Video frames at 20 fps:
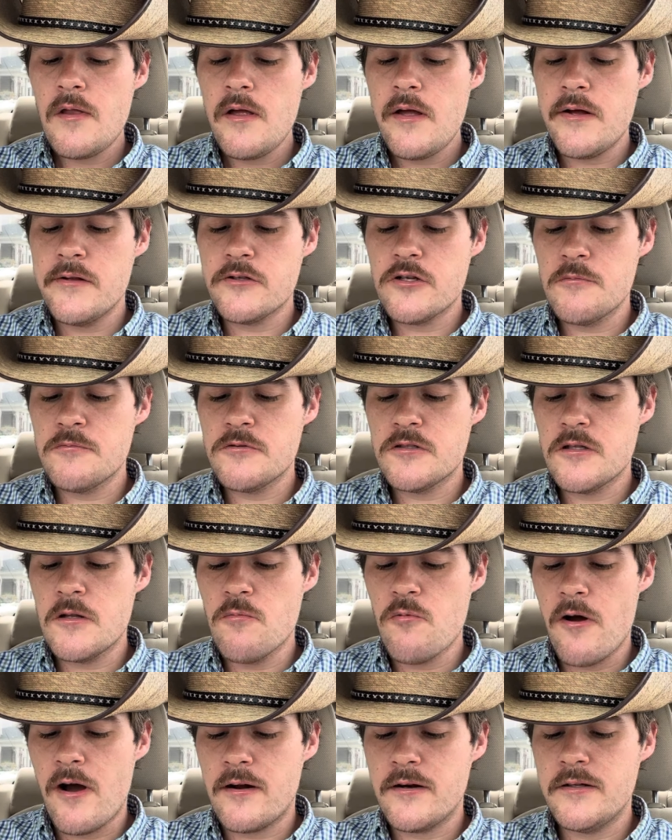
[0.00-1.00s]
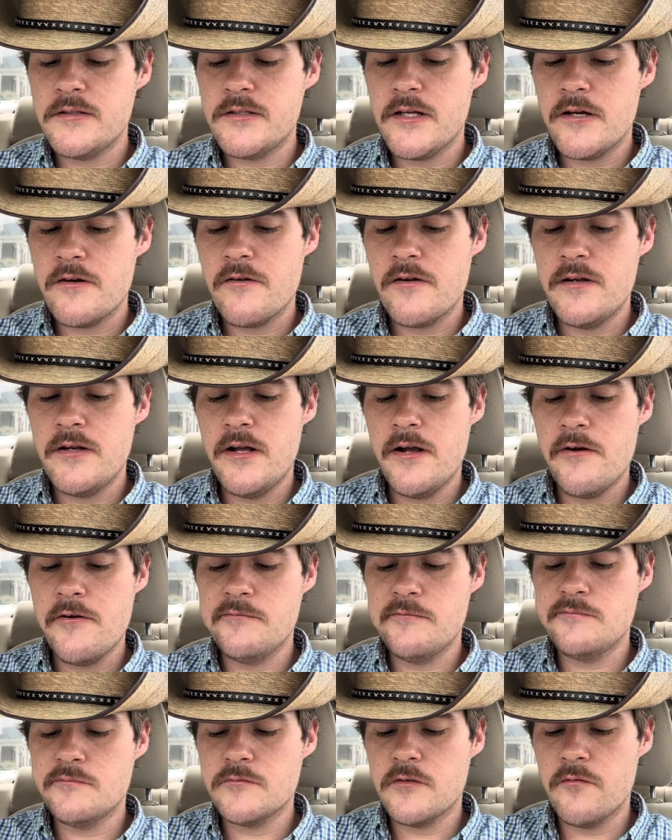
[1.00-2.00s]
In terms of the brownies that are in here,
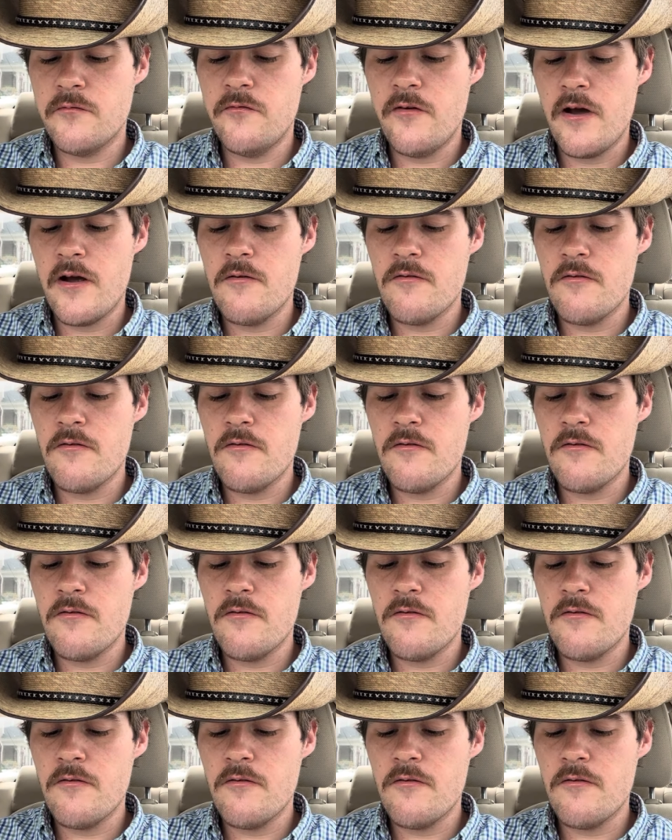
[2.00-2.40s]
very